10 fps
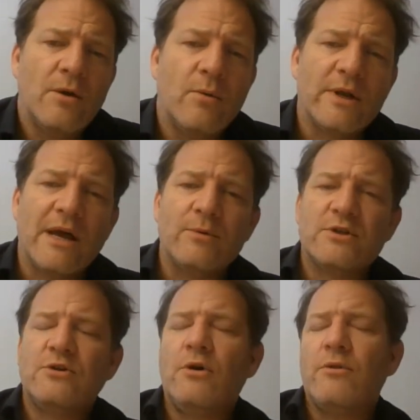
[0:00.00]
what I would
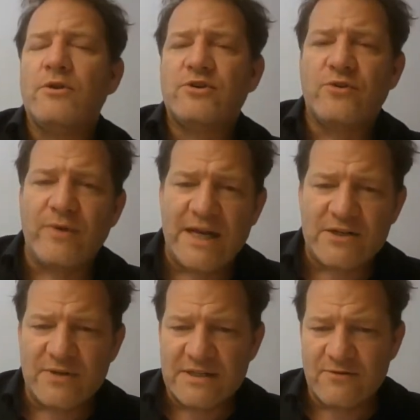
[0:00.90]
call the great
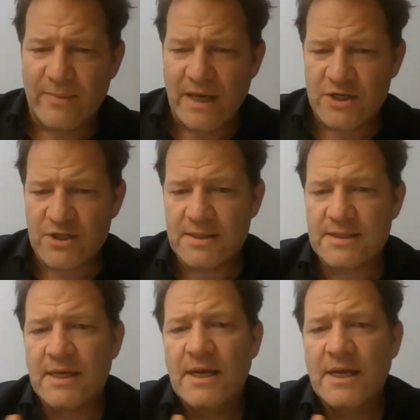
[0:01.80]
transformations.